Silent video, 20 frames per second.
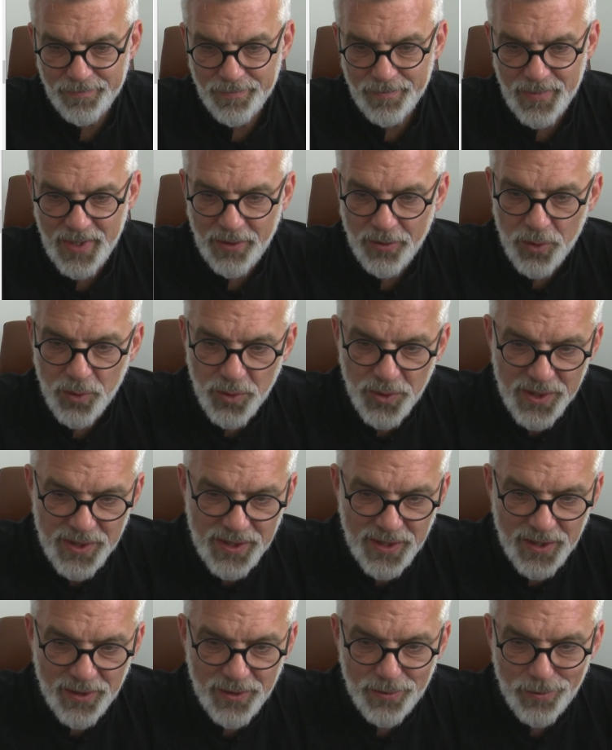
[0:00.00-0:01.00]
There are
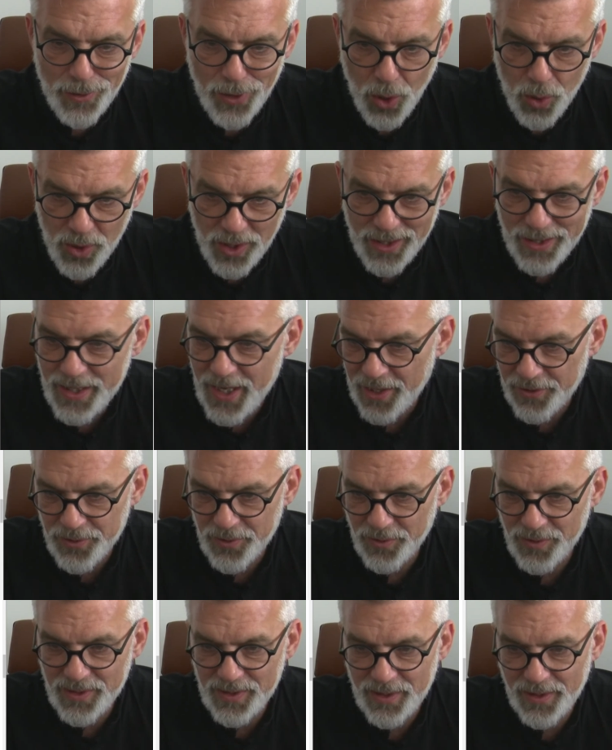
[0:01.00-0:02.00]
also longer
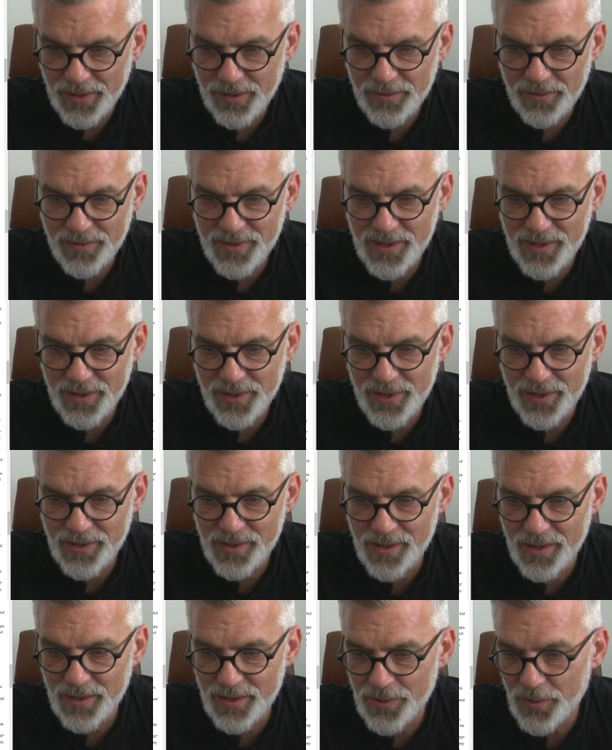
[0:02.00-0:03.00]
natural cycles, such as
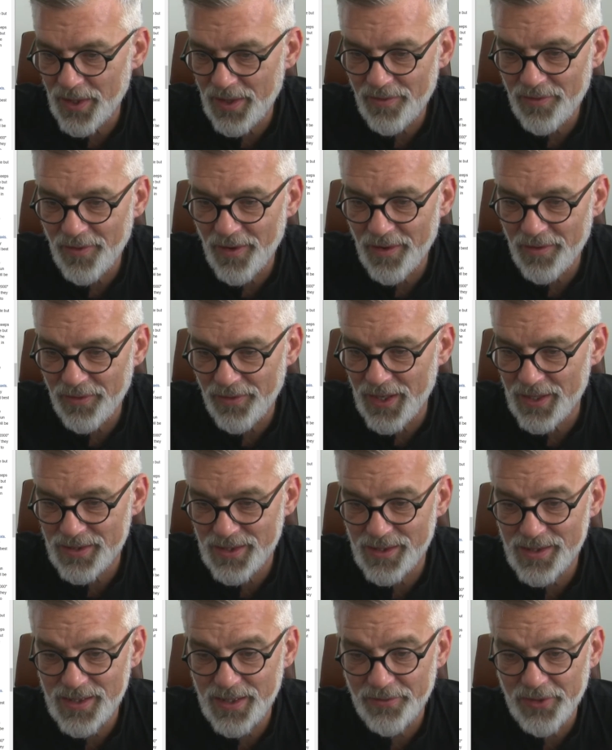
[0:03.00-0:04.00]
the
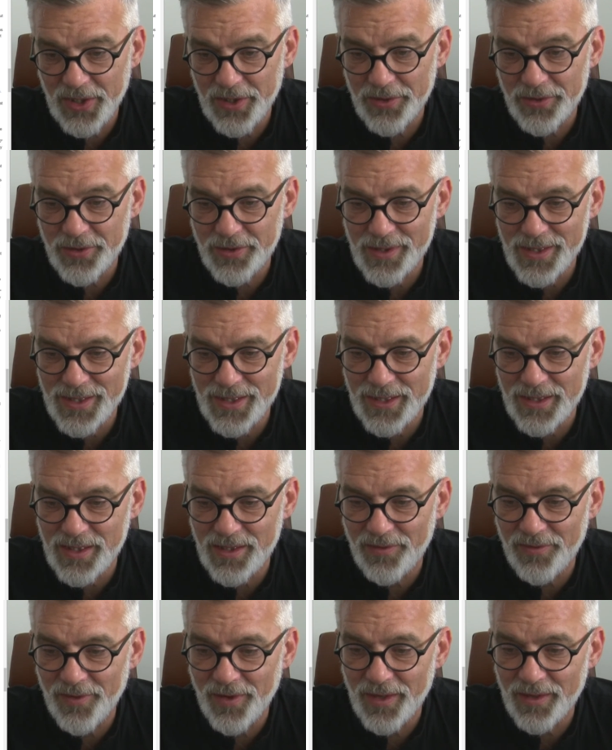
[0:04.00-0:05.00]

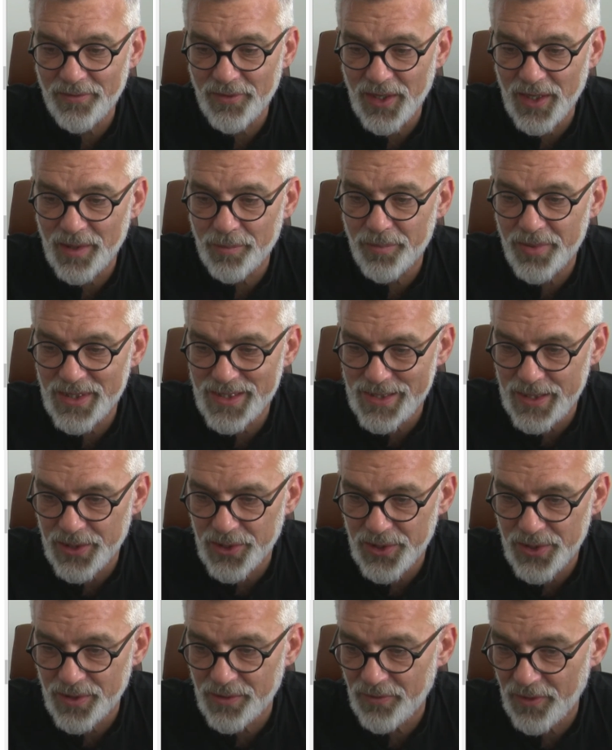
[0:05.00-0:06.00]
25,765-year
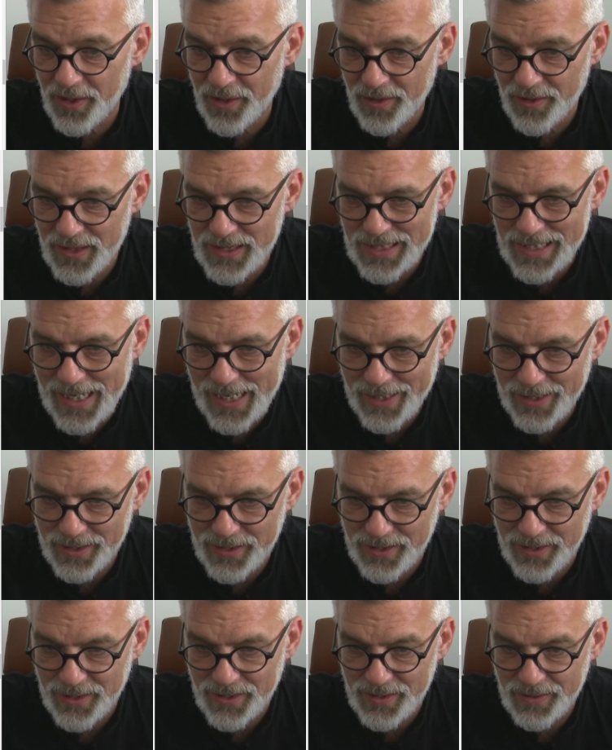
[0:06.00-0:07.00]
precession of the Earth's
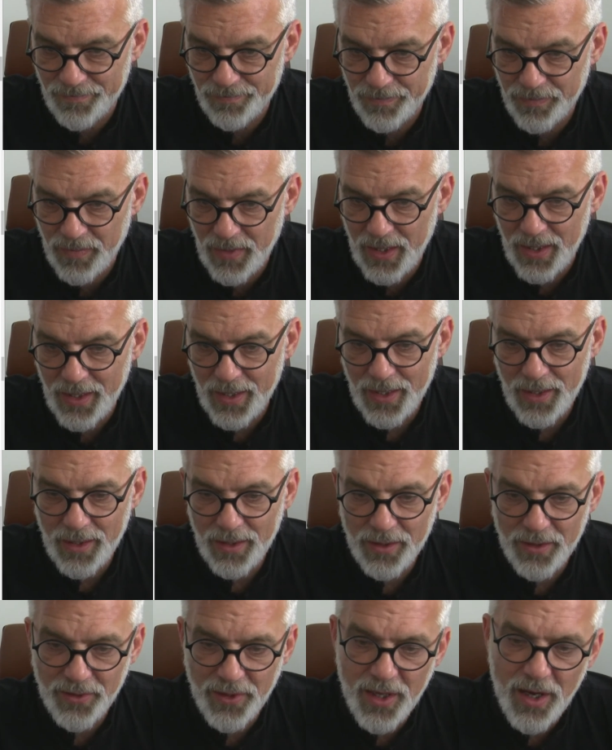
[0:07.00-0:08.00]
axis.
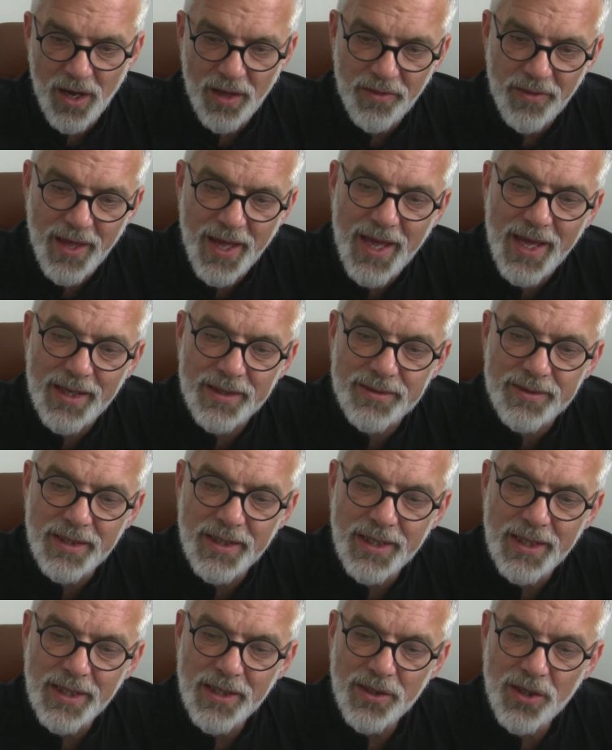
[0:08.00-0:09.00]
On the other hand,
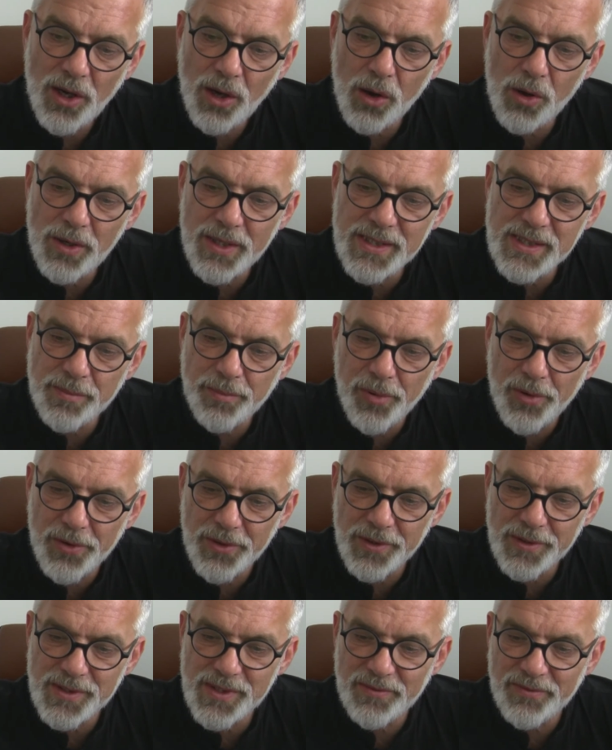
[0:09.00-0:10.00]
the clock is a
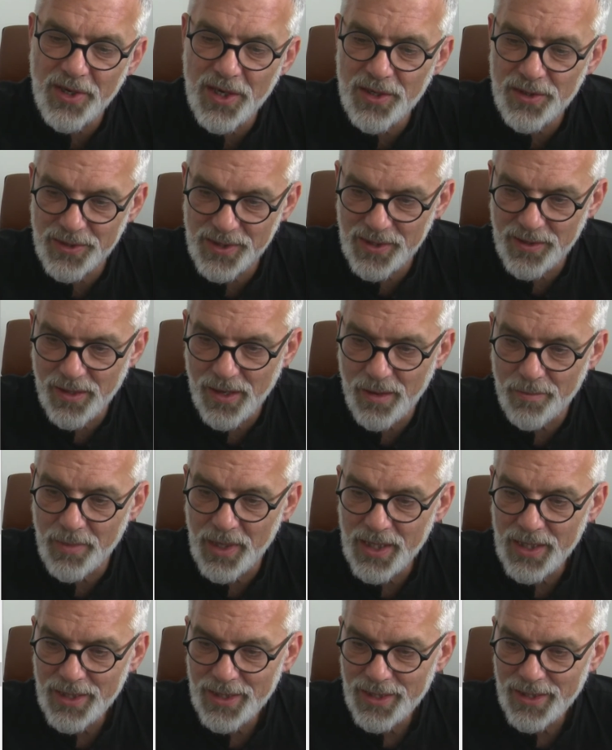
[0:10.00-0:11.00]
product of our time,
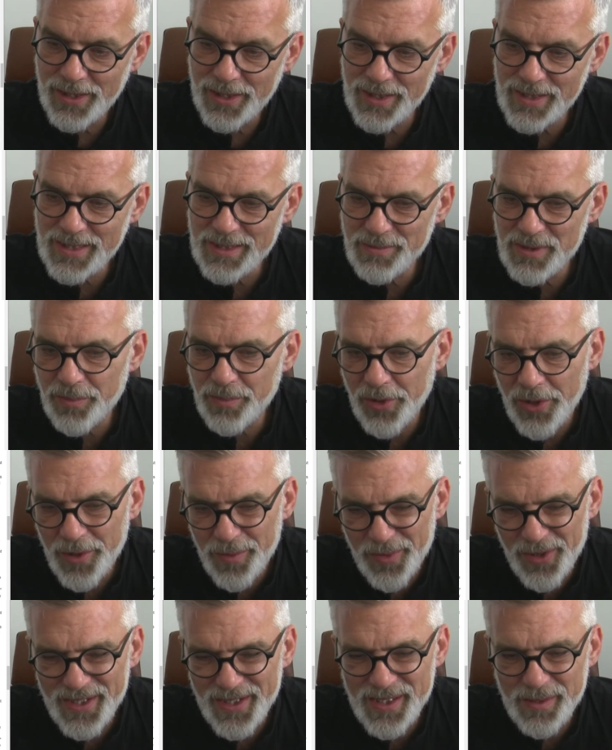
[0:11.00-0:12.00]
and it seems
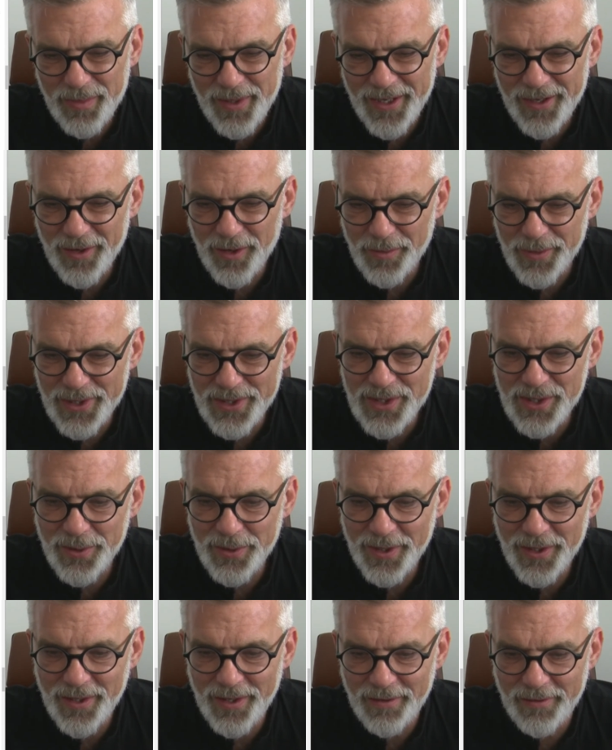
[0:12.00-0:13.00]
appropriate to pay homage to
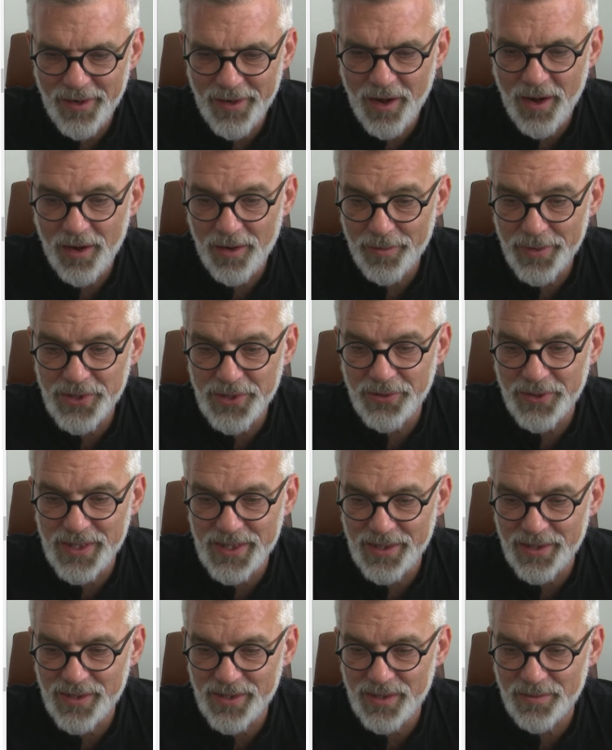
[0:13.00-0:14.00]
our current arbitrary
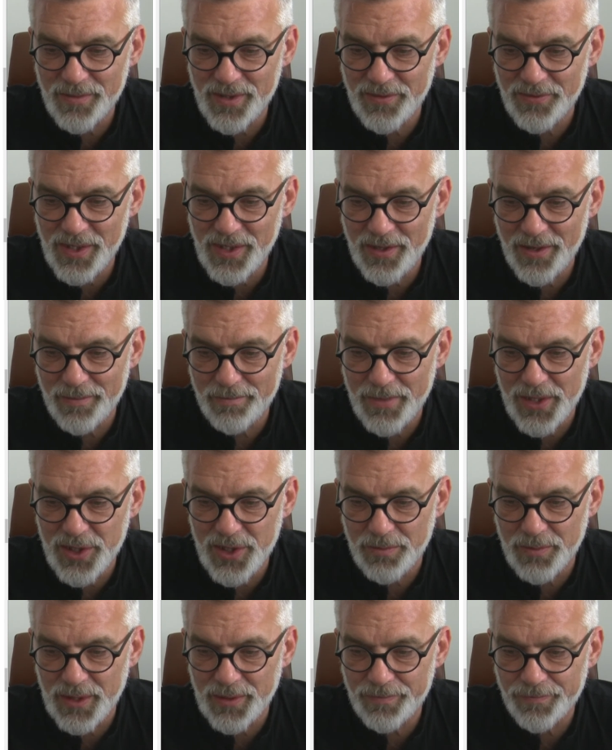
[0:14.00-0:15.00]
systems of time
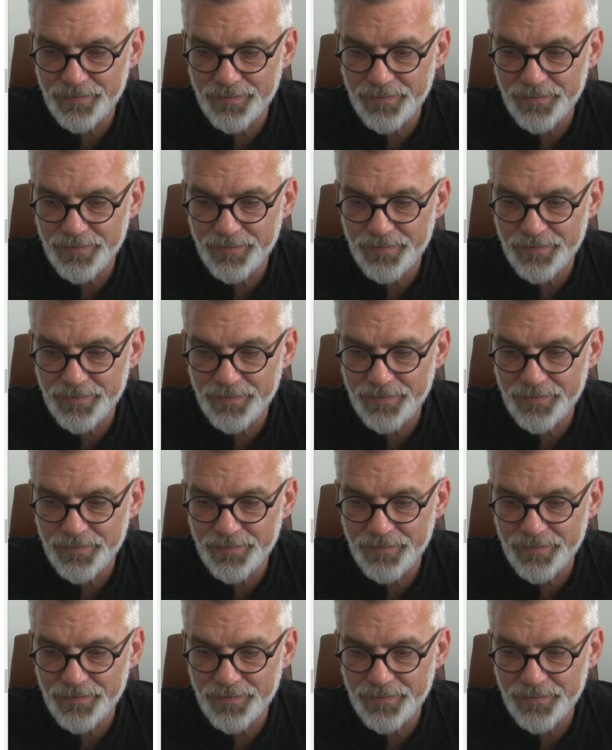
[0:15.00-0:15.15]
measurement.